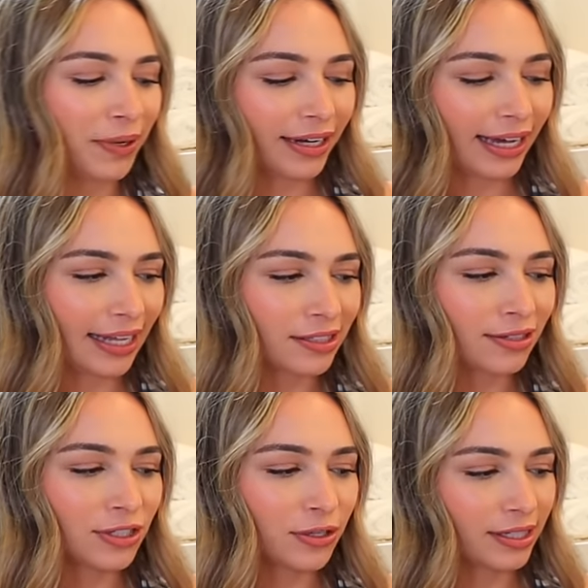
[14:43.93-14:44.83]
But again,
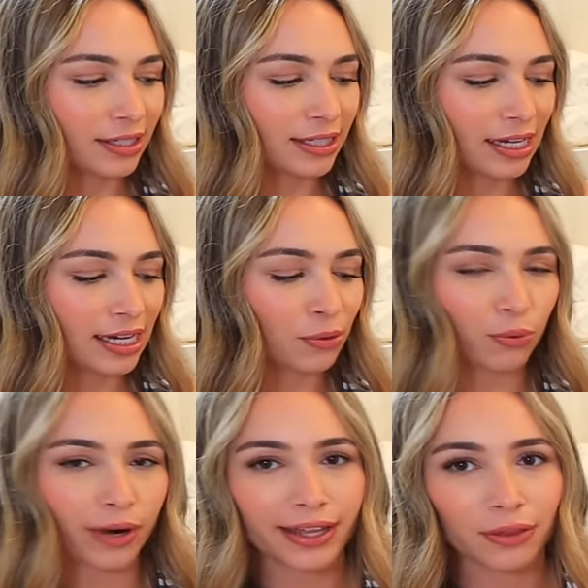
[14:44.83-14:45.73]
since you can see
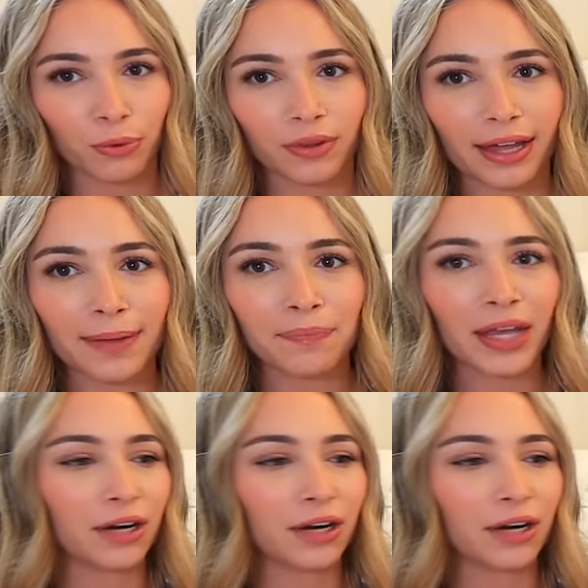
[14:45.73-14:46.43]
right through them,